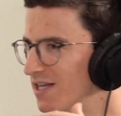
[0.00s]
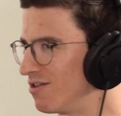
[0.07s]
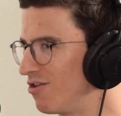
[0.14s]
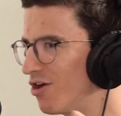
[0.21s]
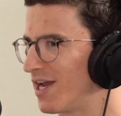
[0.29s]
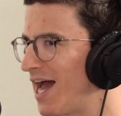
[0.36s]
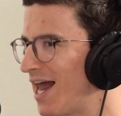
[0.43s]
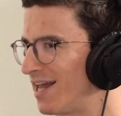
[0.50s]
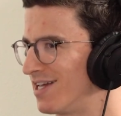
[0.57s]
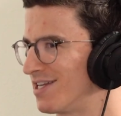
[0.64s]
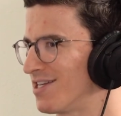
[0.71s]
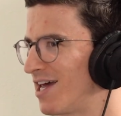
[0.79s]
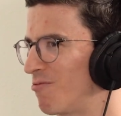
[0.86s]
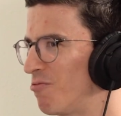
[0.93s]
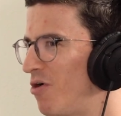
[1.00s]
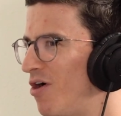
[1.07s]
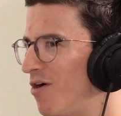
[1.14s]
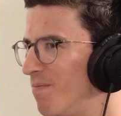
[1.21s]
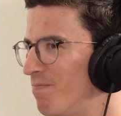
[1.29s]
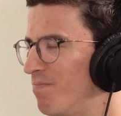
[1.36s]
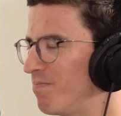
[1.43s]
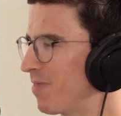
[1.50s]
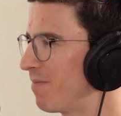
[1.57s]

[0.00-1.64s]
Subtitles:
look at it, it's like, well,